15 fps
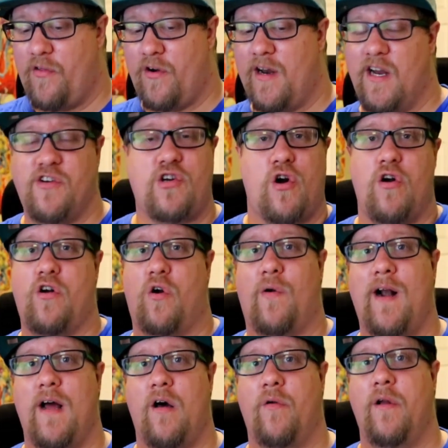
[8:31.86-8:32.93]
and turning
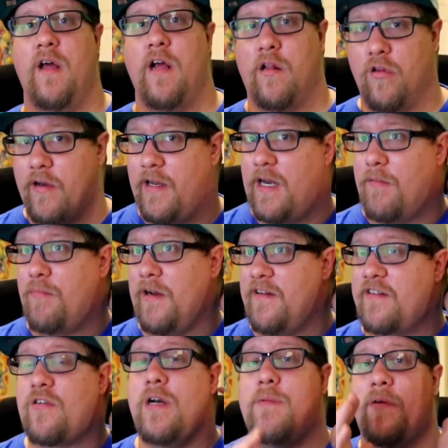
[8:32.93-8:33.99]
around looking at and
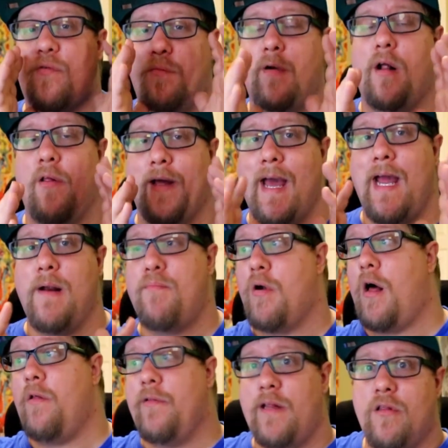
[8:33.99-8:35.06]
screaming for Broly, hey
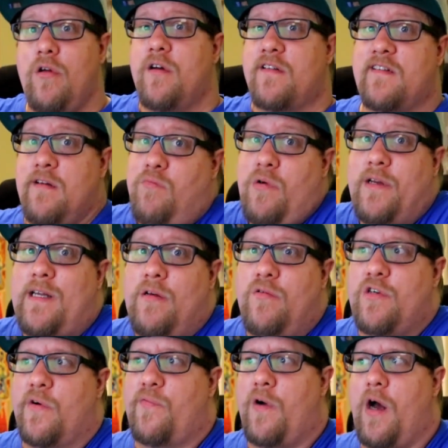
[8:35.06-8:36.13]
Broly, look, someone
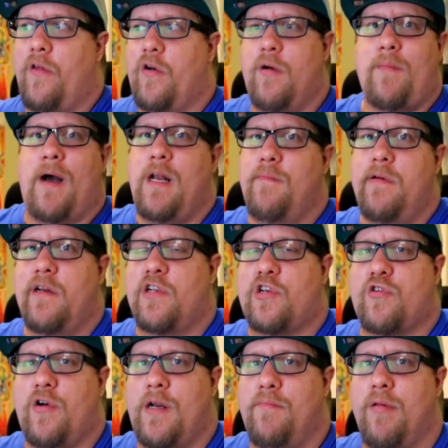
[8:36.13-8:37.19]
killed your father. It might have been a
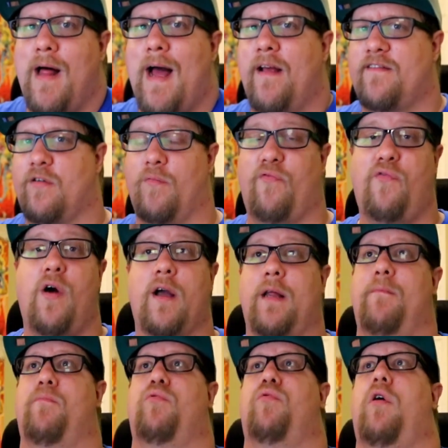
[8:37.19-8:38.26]
stray blast. So
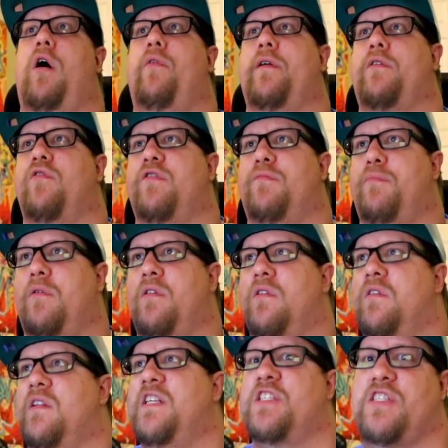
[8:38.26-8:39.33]
fucking Broly goes
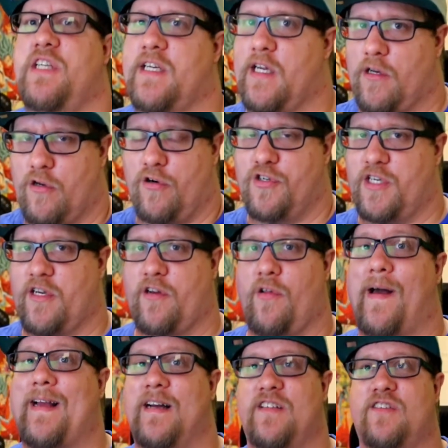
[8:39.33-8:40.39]
ballistic and turns into
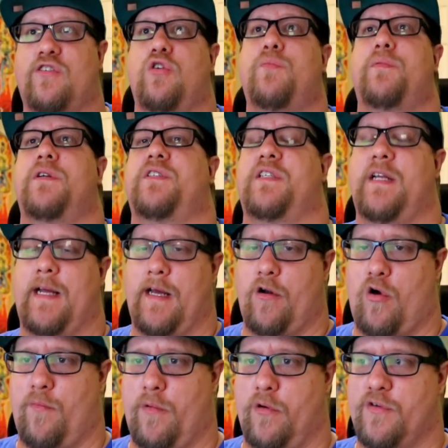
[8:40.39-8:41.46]
like a Super Saiyan
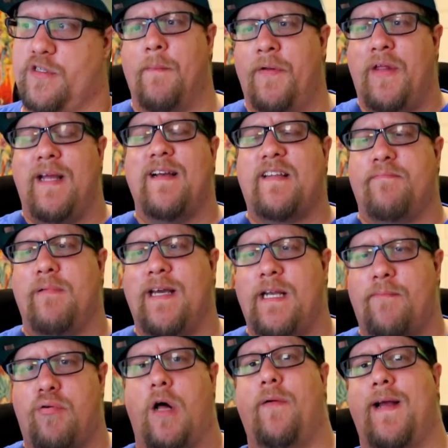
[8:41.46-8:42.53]
almost. But they explain
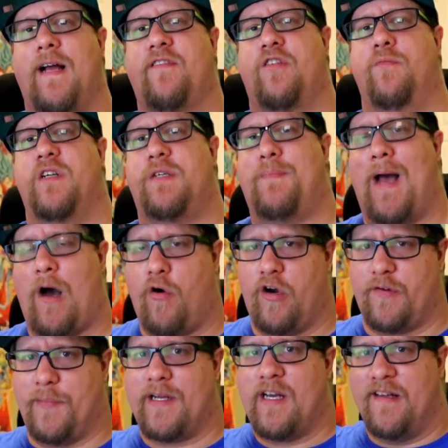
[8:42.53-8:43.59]
that Broly has so much power
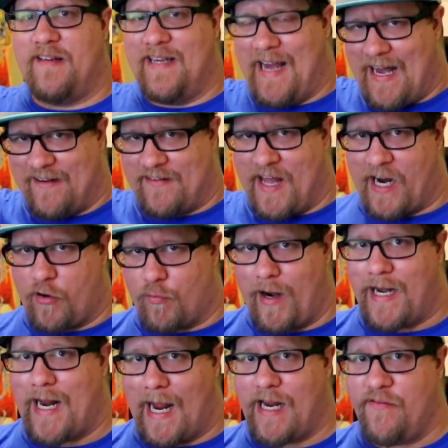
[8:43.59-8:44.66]
is because he has that
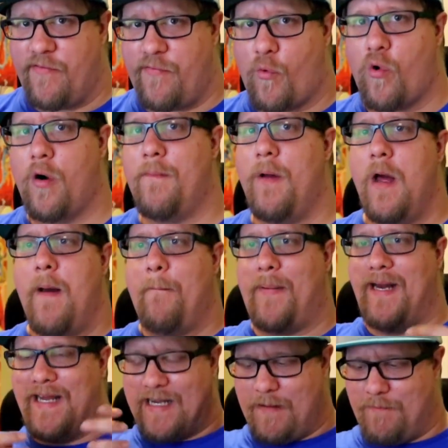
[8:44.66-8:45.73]
great ape form, but
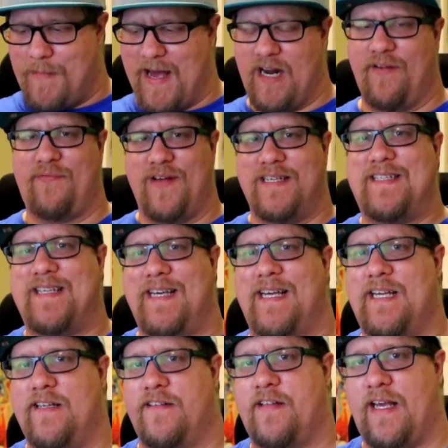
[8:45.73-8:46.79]
he can manifest it in
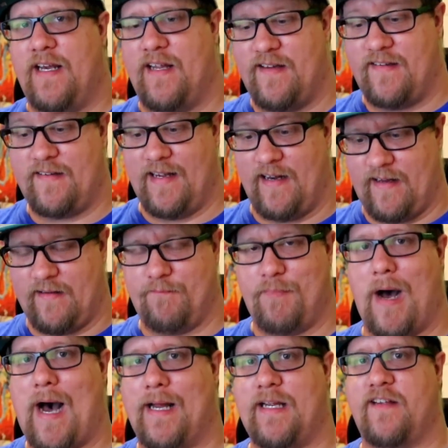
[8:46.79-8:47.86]
his
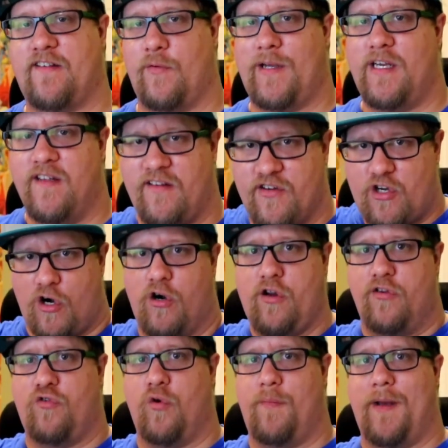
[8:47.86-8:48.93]
body. So he doesn't turn
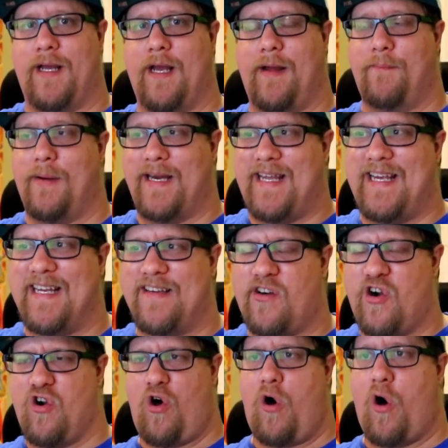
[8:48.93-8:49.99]
into a big ape, but he can
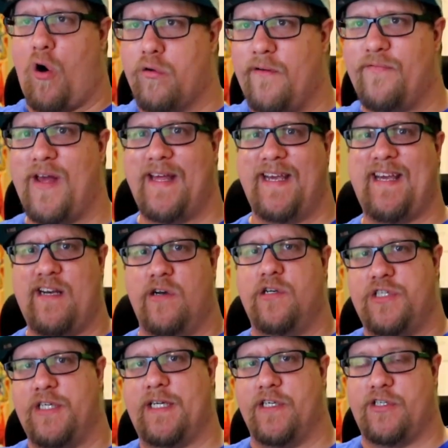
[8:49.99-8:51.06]
turn all of that
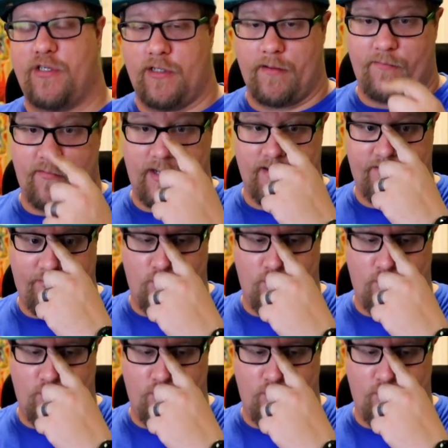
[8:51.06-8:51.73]
energy into his